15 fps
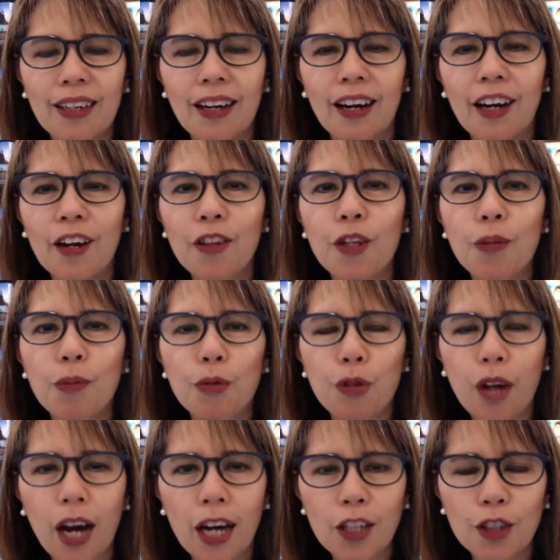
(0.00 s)
Are there
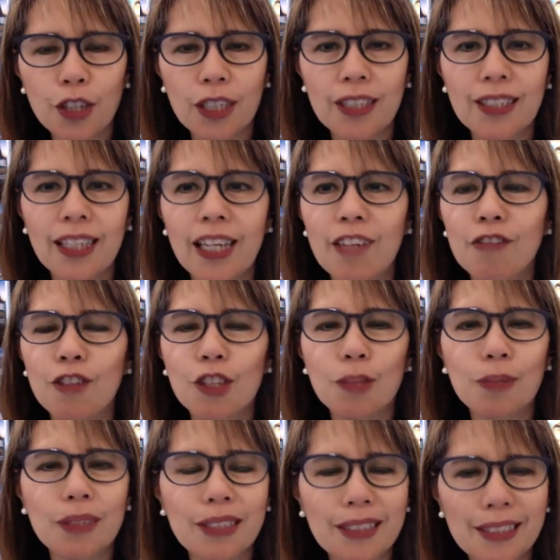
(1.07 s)
projects that have just
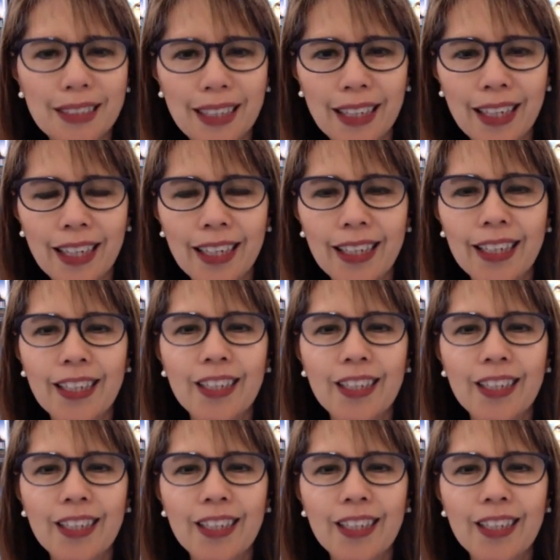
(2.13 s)
been sitting